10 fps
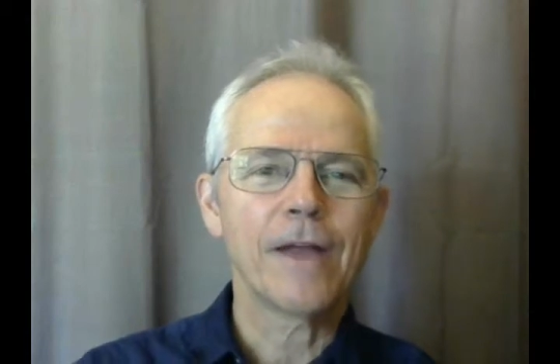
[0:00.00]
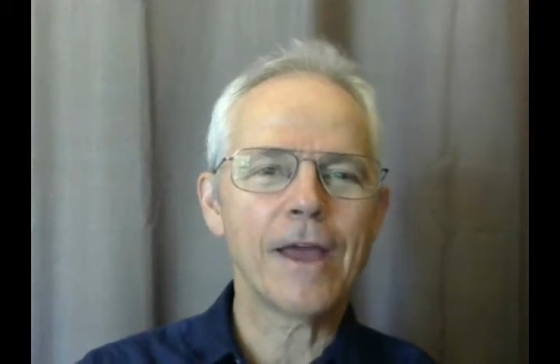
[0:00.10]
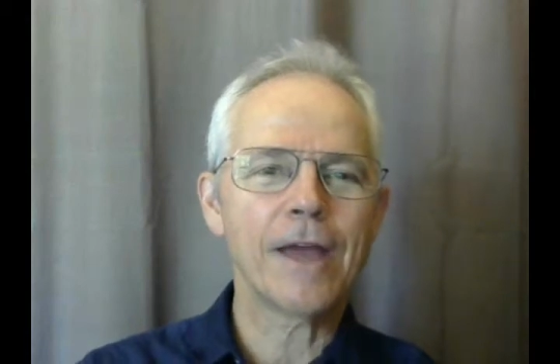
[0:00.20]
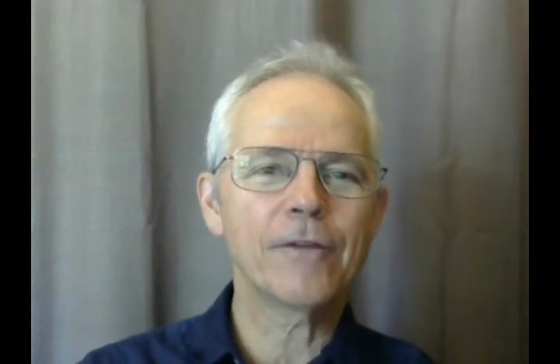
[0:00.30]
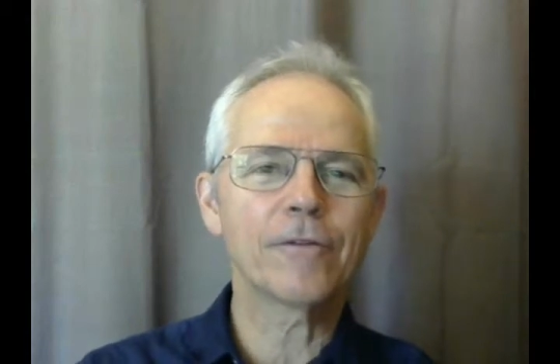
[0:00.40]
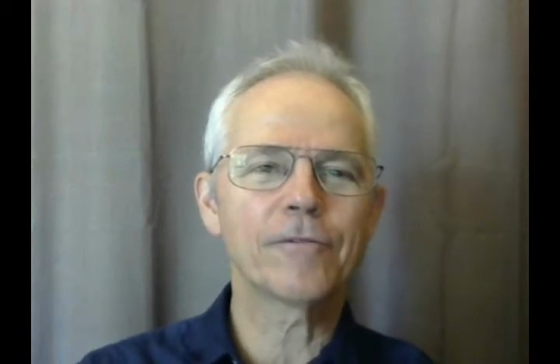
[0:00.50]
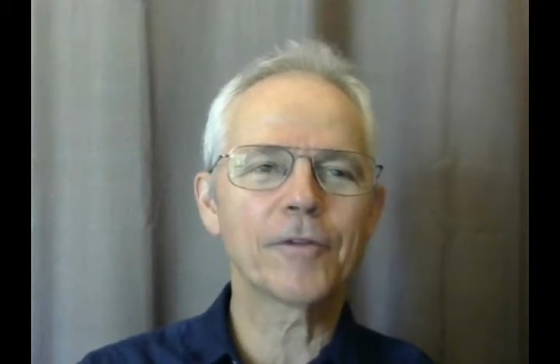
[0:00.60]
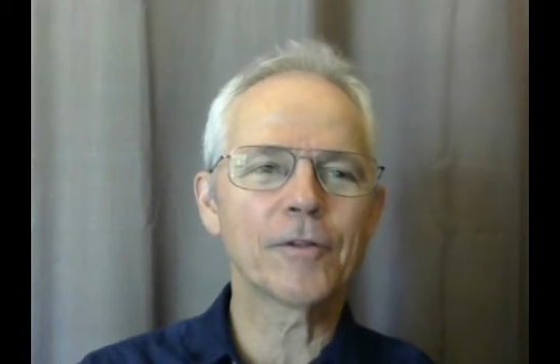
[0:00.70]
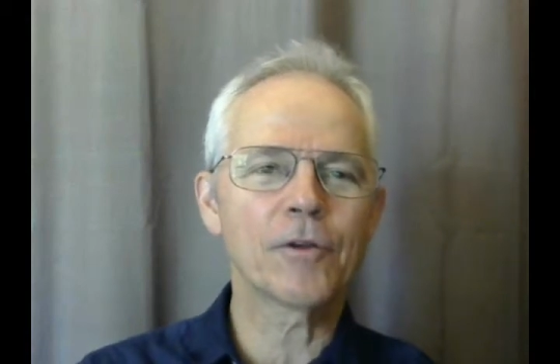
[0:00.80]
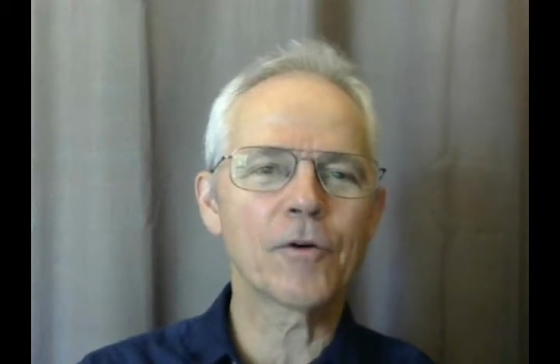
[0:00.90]
And you'll
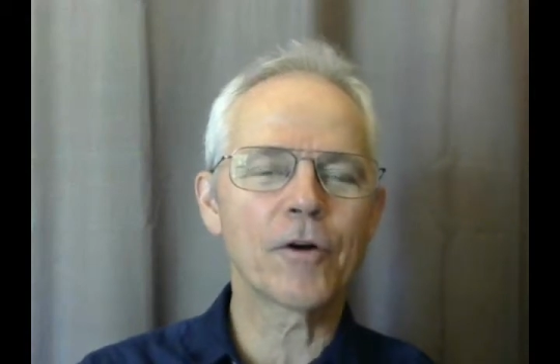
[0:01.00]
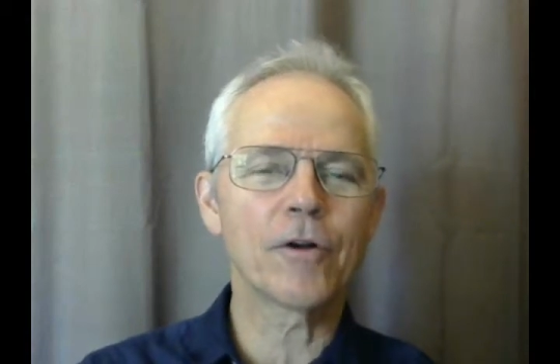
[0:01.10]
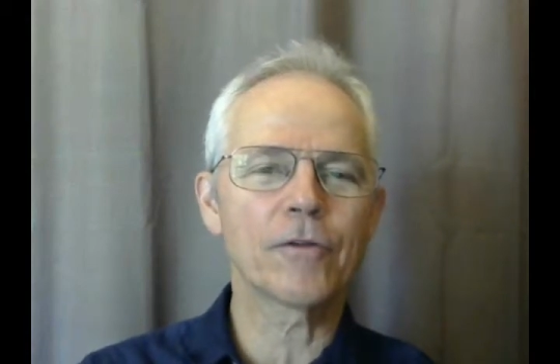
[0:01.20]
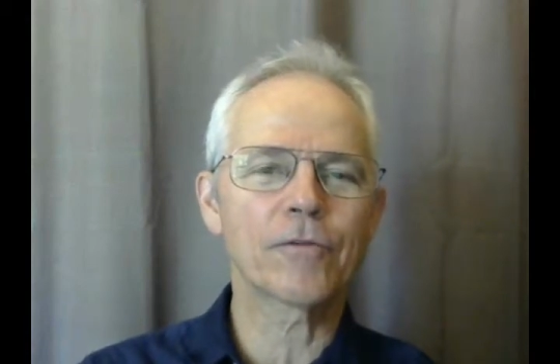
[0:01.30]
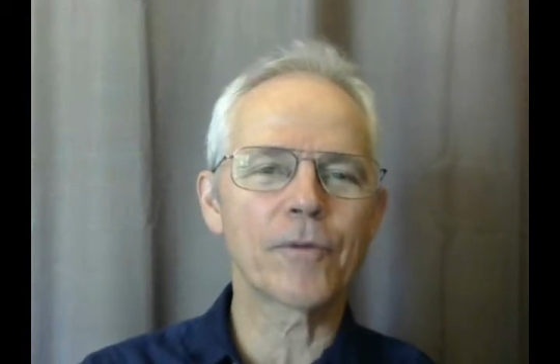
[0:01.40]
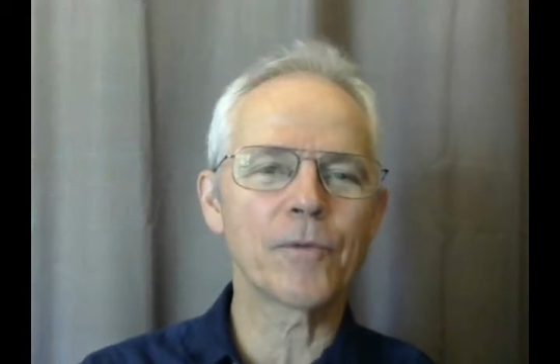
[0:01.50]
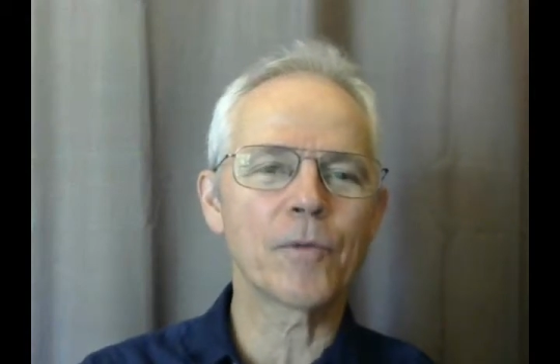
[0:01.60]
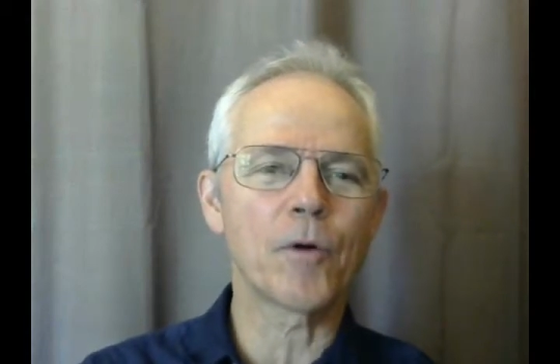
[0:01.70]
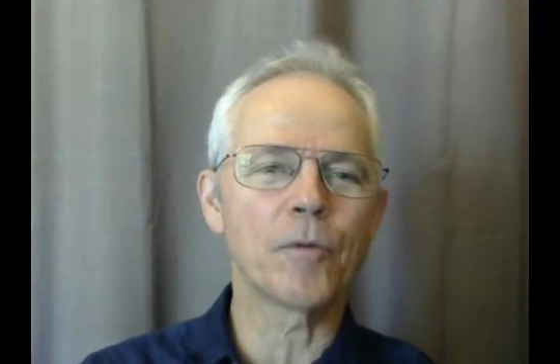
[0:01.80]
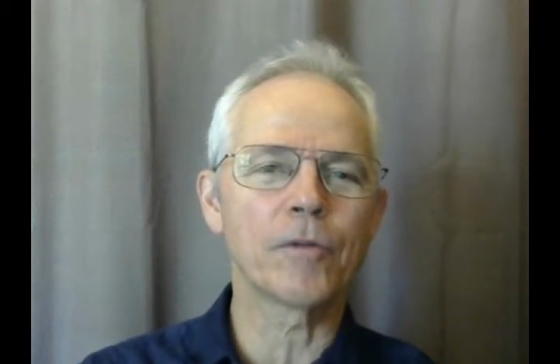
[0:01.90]
fill the orders from your
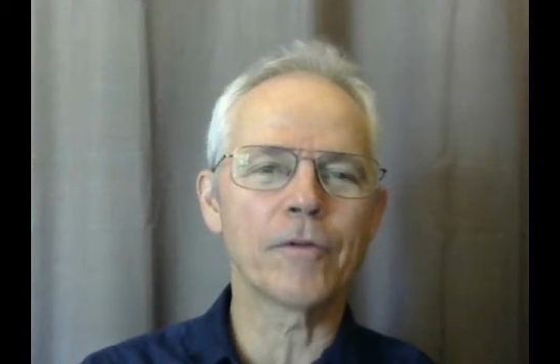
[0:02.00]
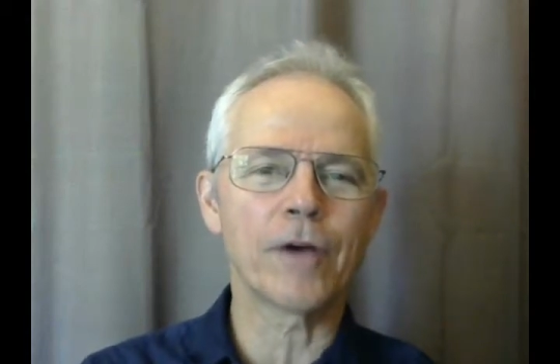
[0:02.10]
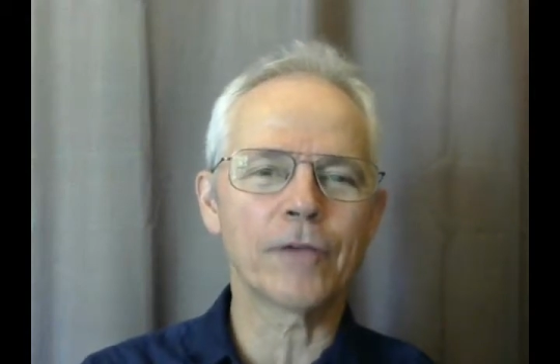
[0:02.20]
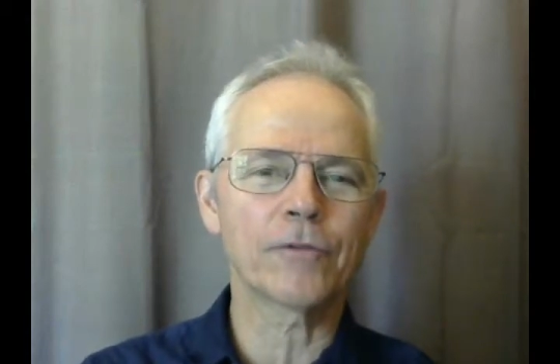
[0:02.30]
mobile device.